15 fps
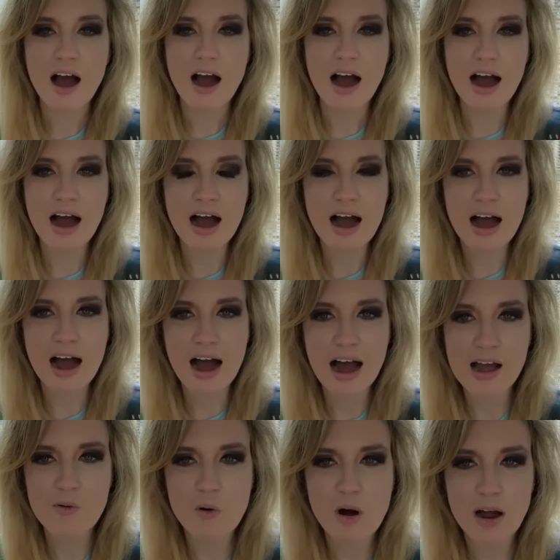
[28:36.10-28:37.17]
uh,
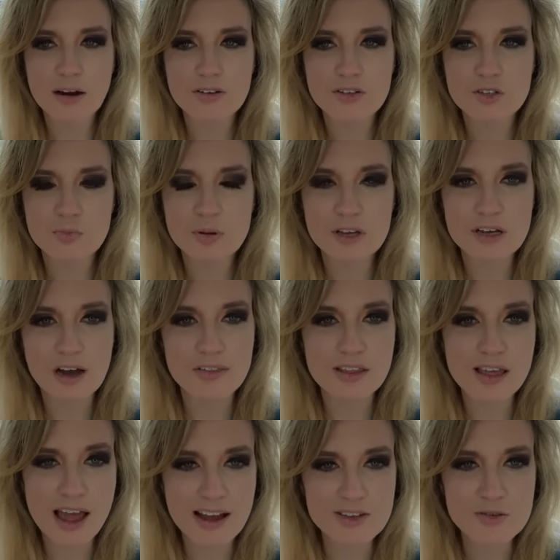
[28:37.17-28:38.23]
I want to be on
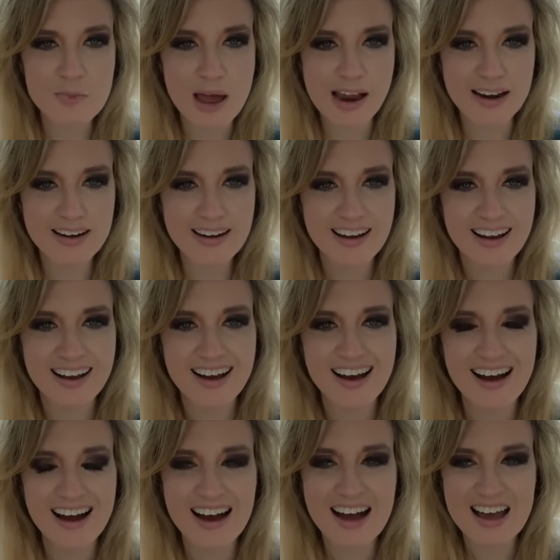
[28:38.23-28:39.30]
the X Men
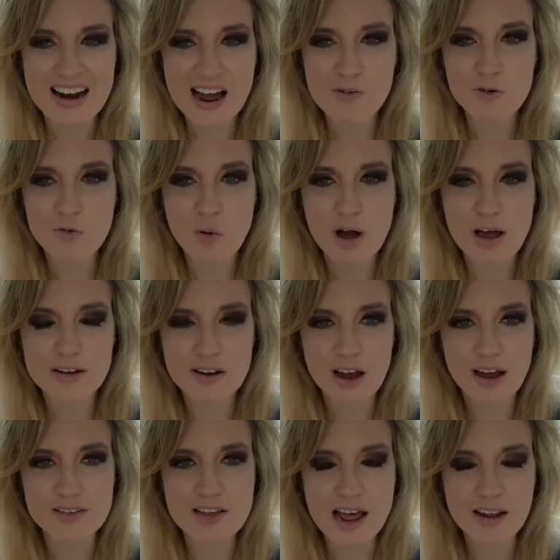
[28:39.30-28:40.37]
uh, and I would want
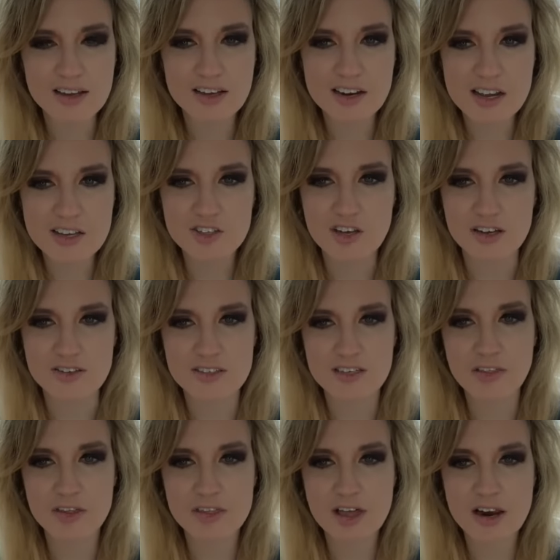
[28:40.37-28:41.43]
uh, telekinesis.
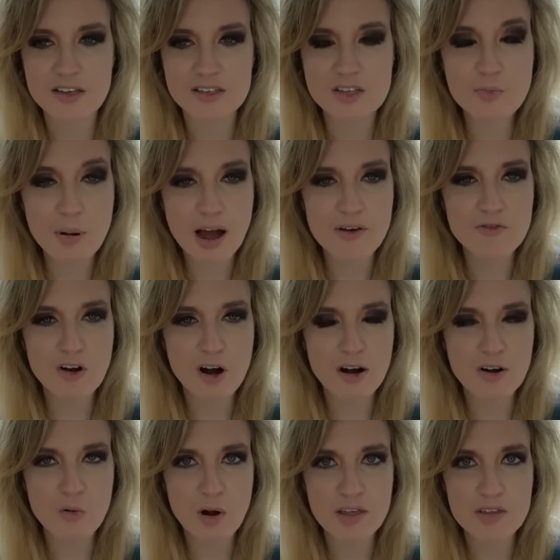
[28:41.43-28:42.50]
I think that is the by far
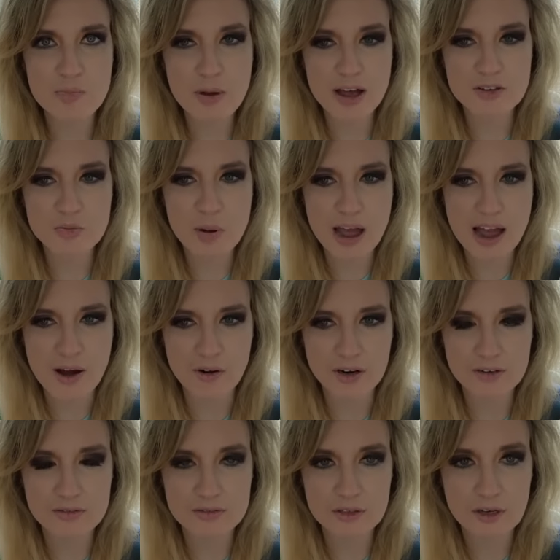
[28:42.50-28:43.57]
and away the best
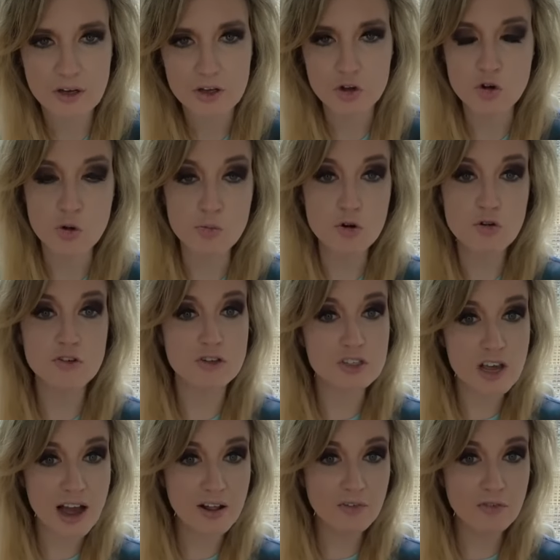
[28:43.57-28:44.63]
power. You can move
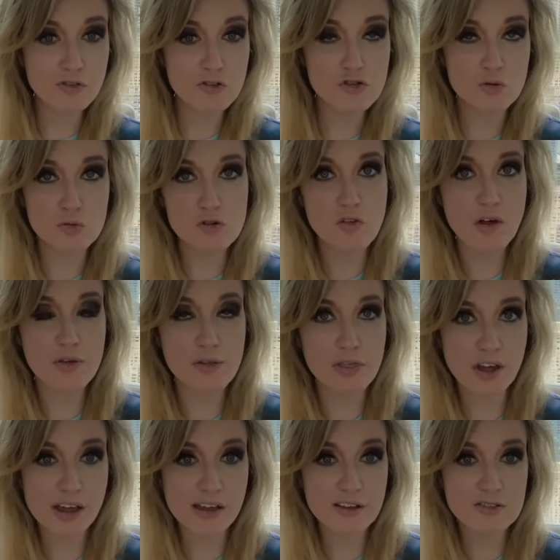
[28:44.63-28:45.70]
yourself, you can move other
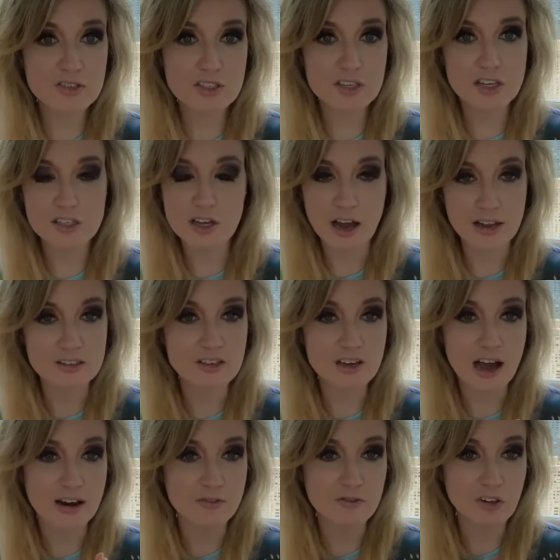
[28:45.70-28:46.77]
things. It's
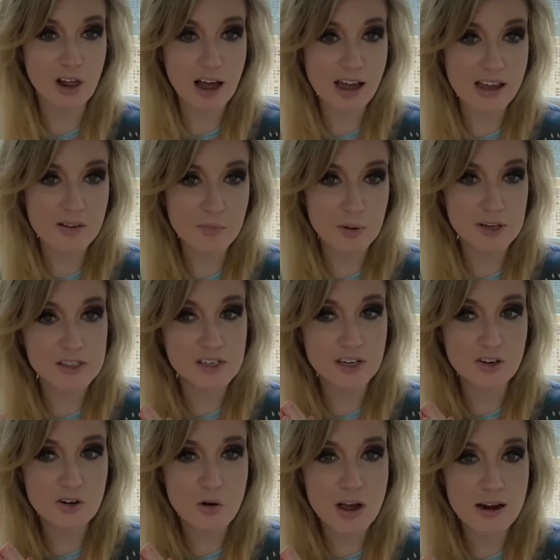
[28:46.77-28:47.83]
got flying built
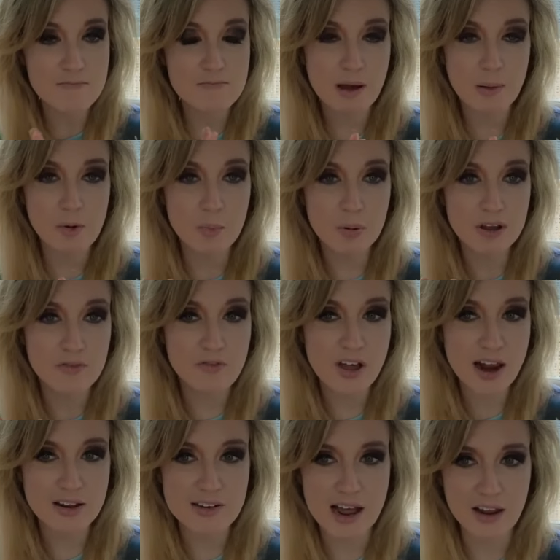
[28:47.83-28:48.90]
into it. I'm a big
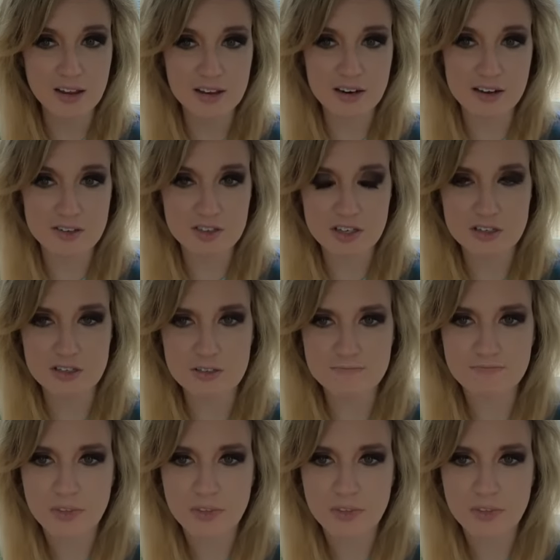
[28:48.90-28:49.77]
fan of telekinesis.